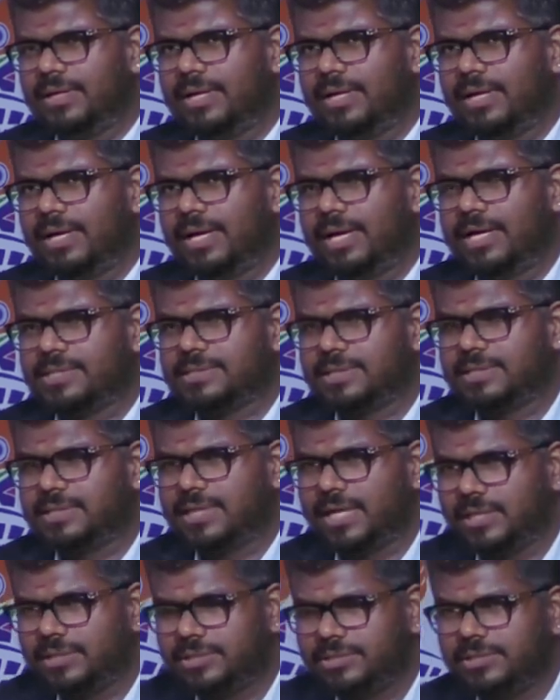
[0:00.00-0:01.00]
As a
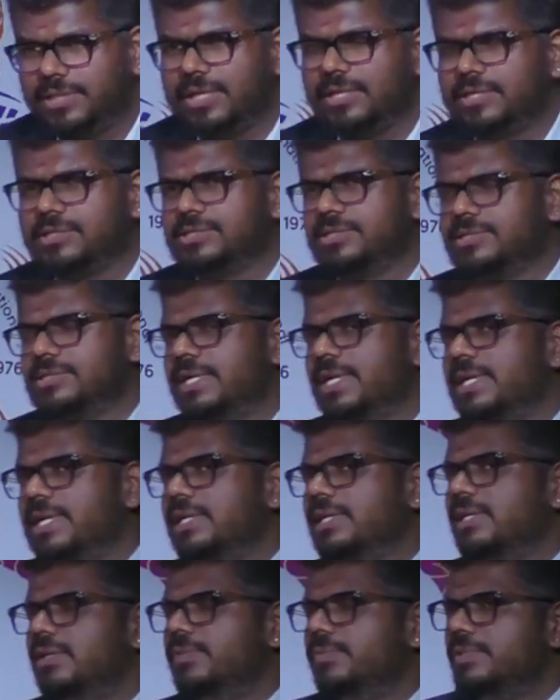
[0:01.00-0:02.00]
country and a
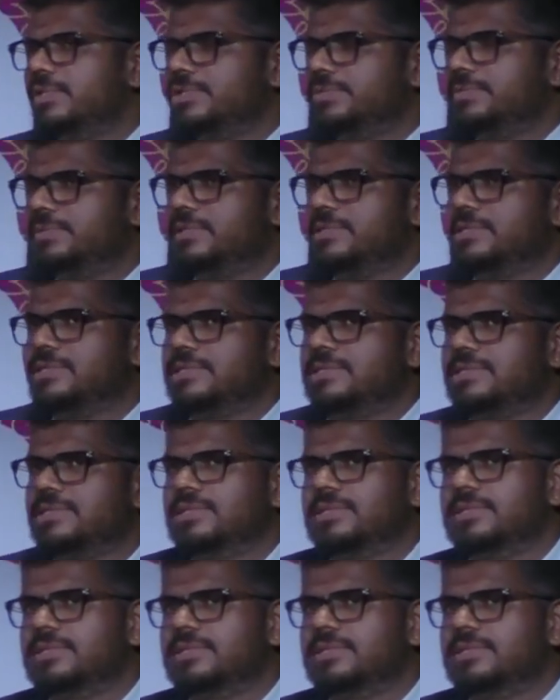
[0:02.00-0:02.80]
society which was